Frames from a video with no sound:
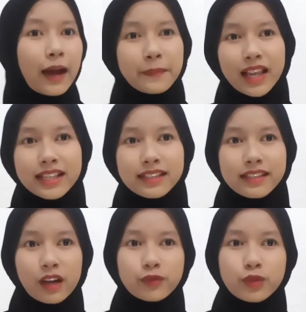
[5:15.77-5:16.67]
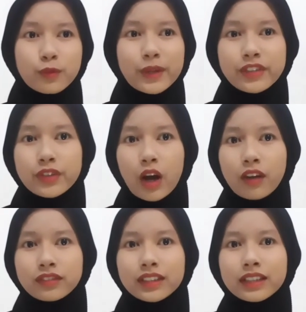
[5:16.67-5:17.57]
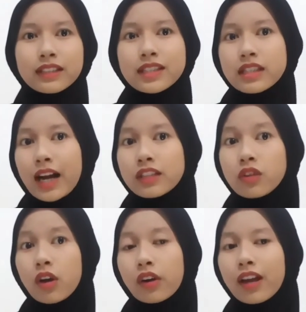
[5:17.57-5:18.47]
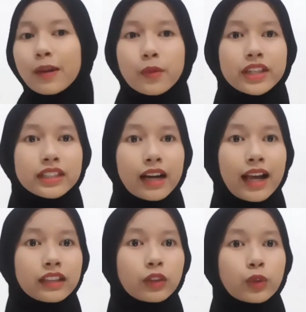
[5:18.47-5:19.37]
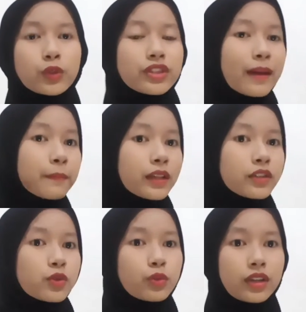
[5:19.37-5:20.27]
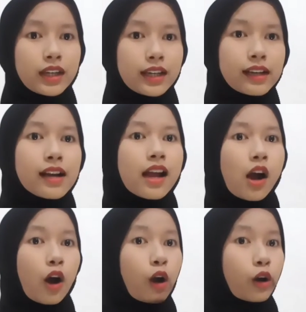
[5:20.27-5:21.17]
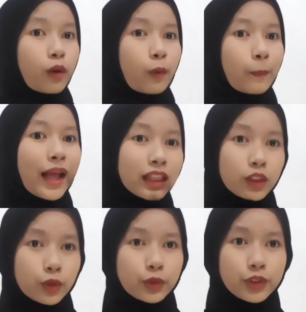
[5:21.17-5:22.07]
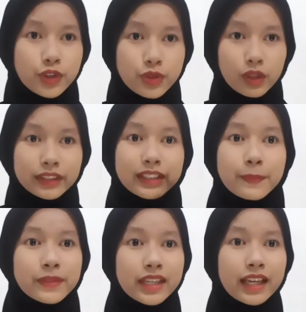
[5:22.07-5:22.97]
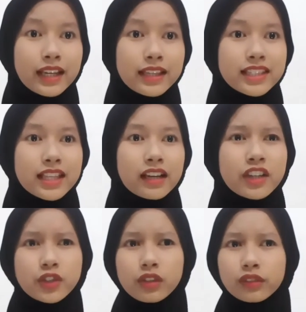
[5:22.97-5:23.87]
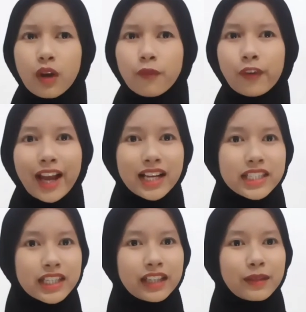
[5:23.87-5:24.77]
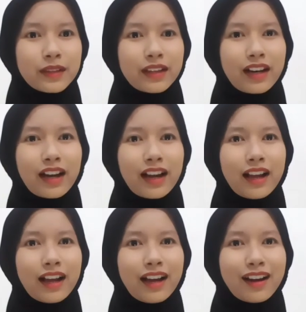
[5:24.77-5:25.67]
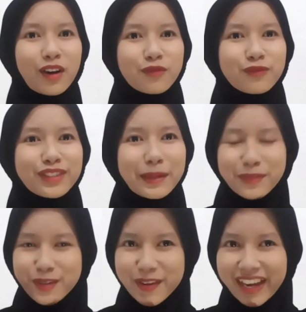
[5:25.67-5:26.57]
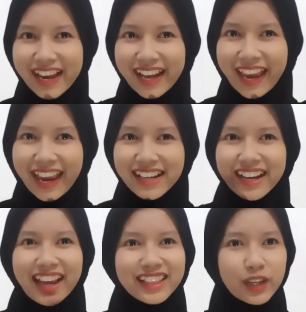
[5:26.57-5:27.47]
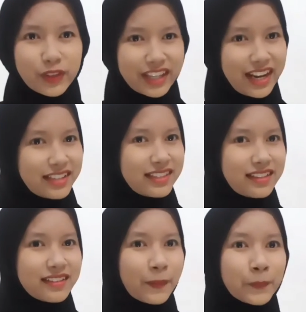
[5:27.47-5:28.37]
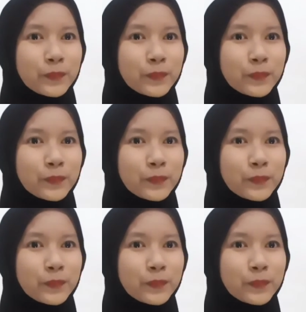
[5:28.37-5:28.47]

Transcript: Amylase serves to break down the starch or carbohydrate into simpler sugar or maltose. Trypsin is the result of reaction of trypsinogen and enterokinase.